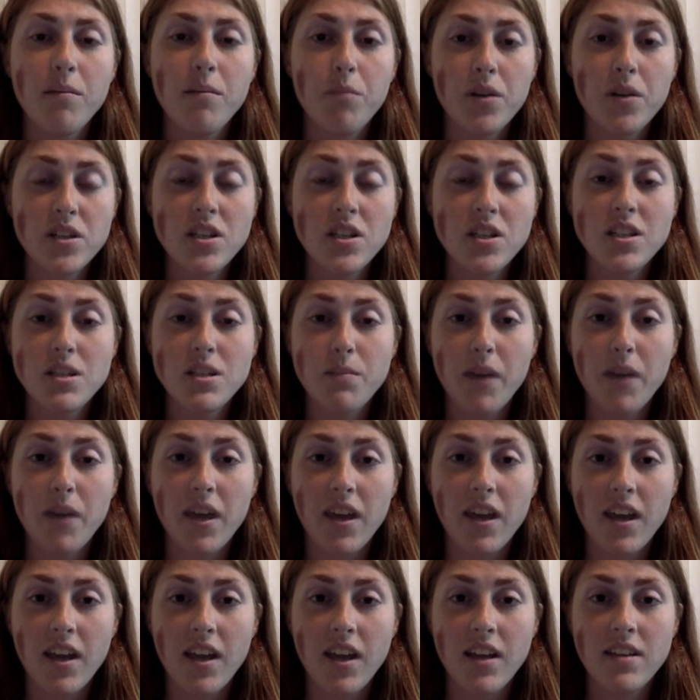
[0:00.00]
participate
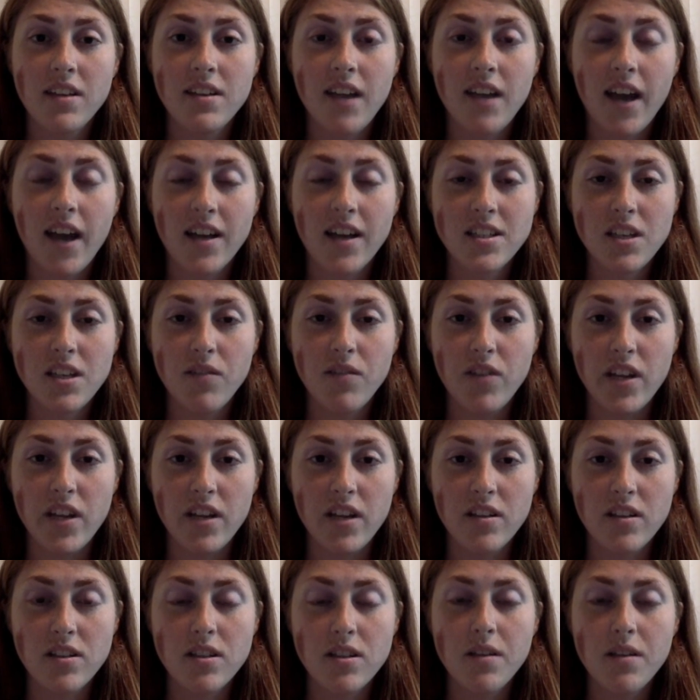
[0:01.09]
in
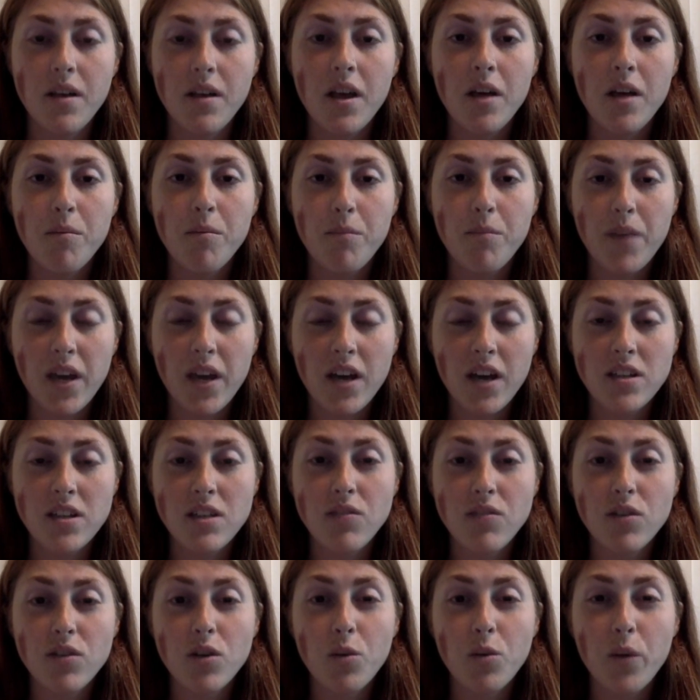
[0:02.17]
activities. Because
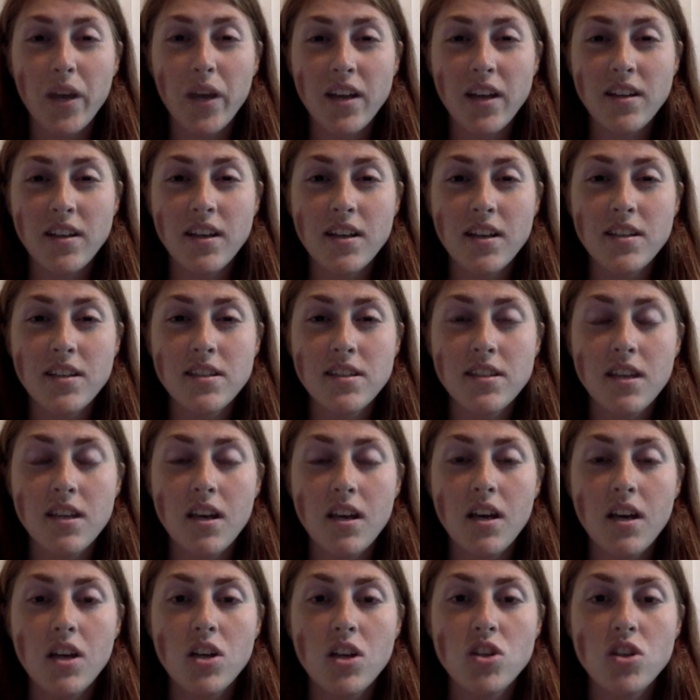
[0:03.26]
of her weakness,
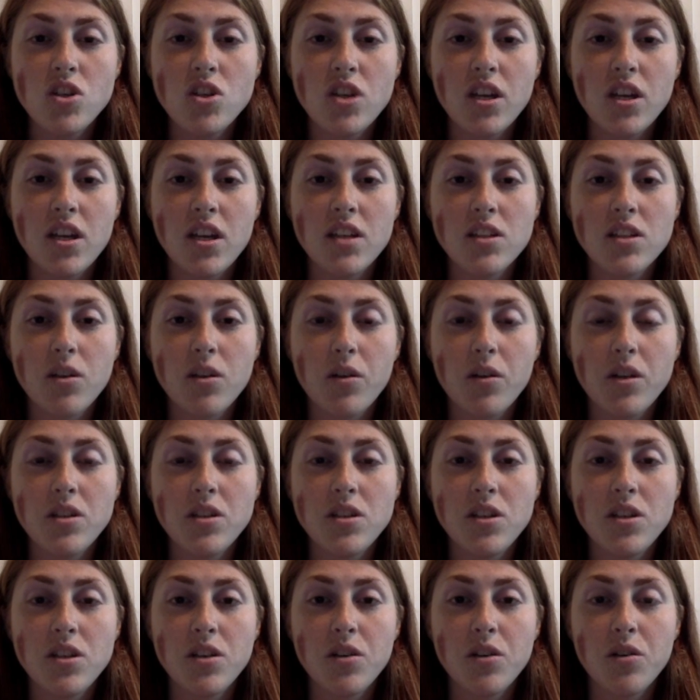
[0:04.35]
she is going
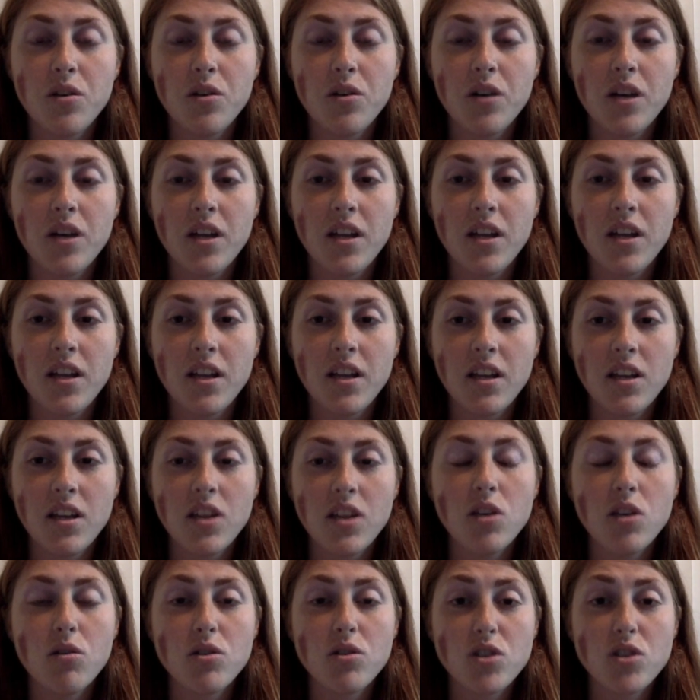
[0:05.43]
to
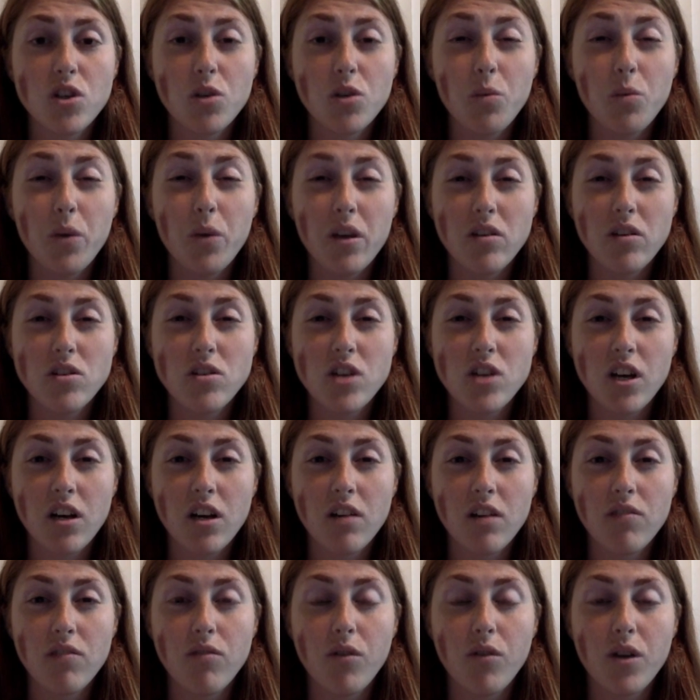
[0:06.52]
use her
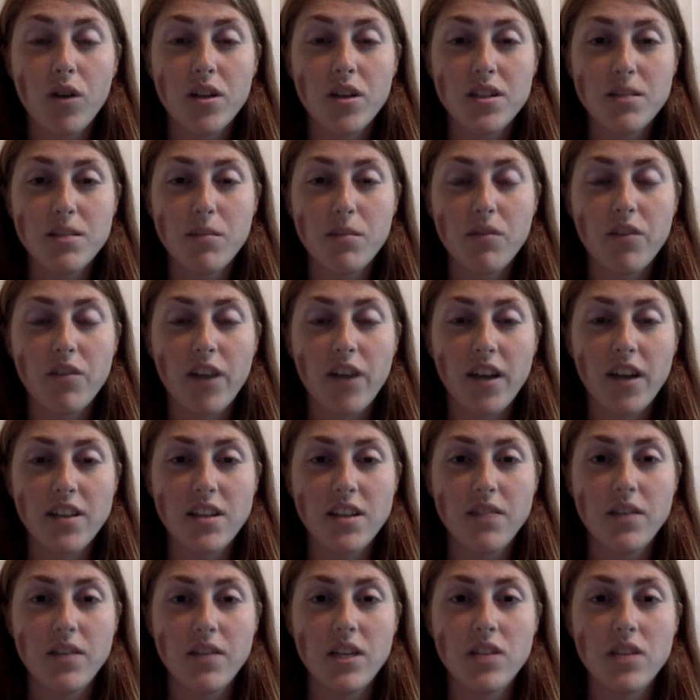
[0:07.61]
wheelchair for some of her
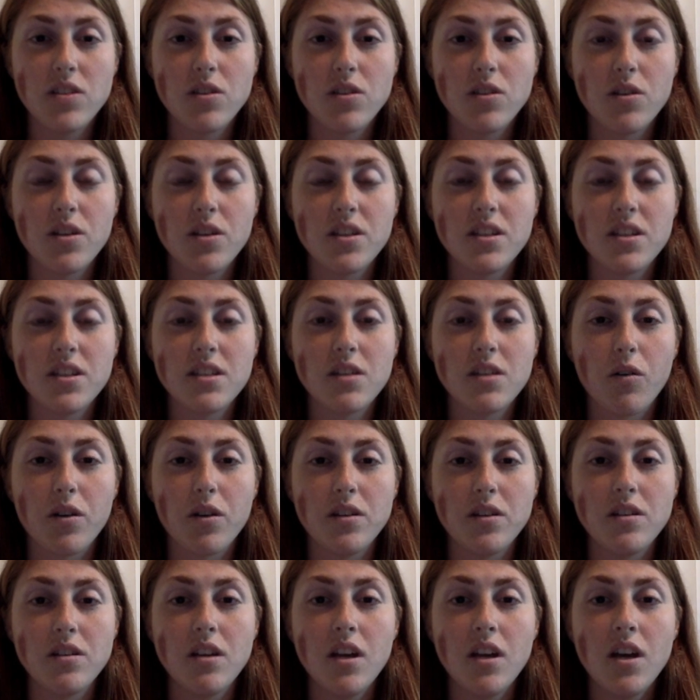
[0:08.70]
activities, so this is
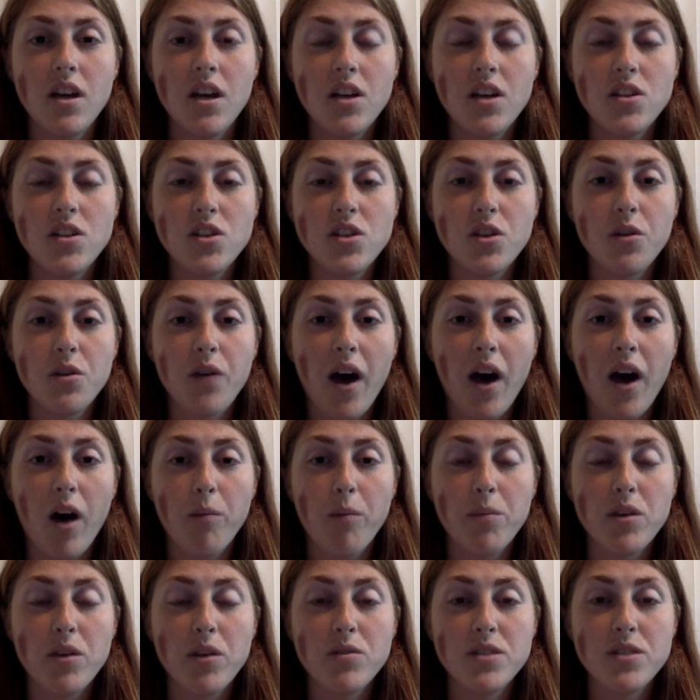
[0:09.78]
going to help
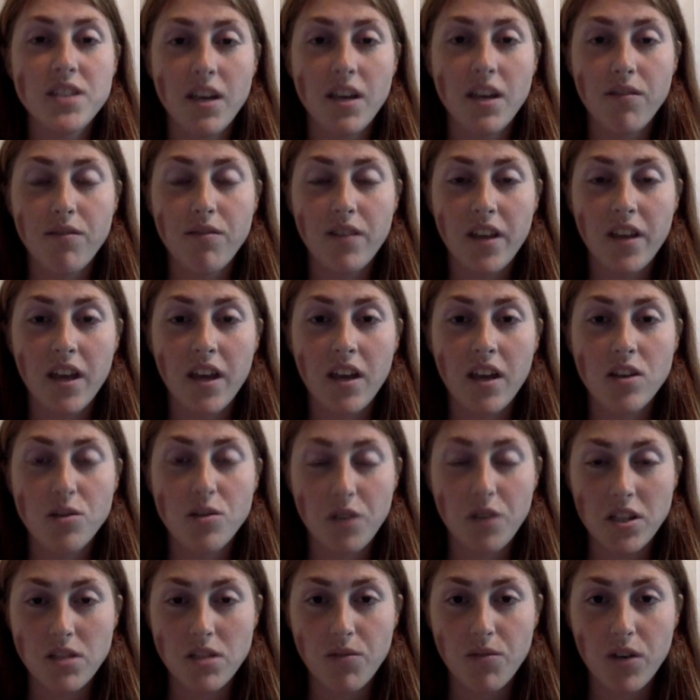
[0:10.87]
you safely
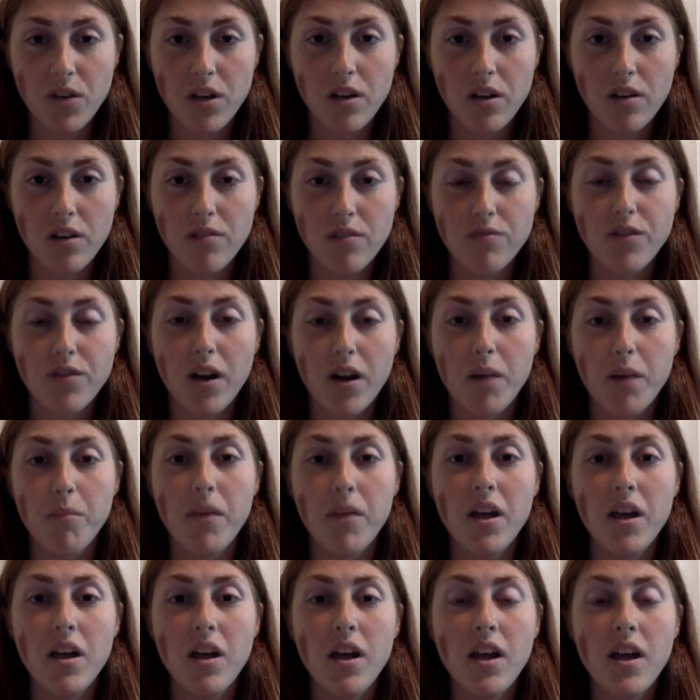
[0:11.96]
transfer her from
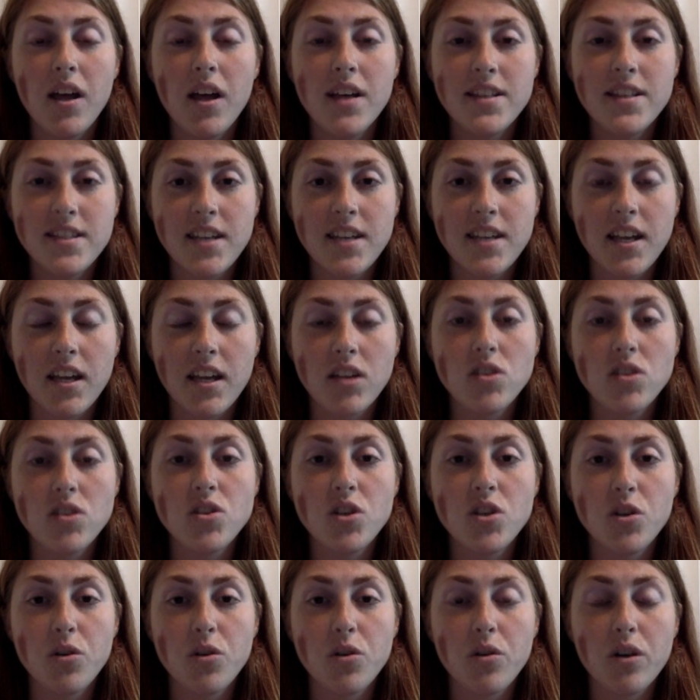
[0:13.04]
sitting
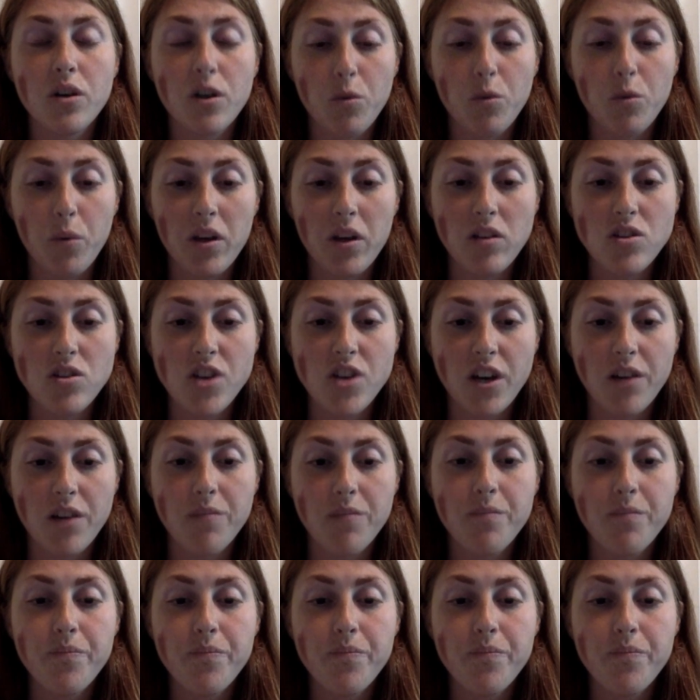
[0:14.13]
to her wheelchair.